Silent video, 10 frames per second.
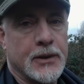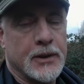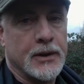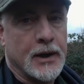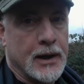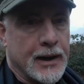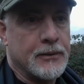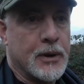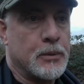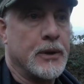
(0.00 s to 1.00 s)
that late
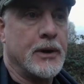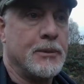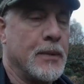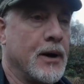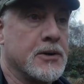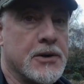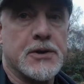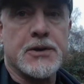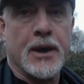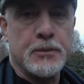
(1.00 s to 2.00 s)
February, early March is
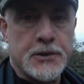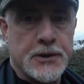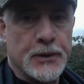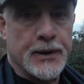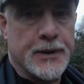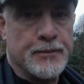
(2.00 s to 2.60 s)
the time to do it.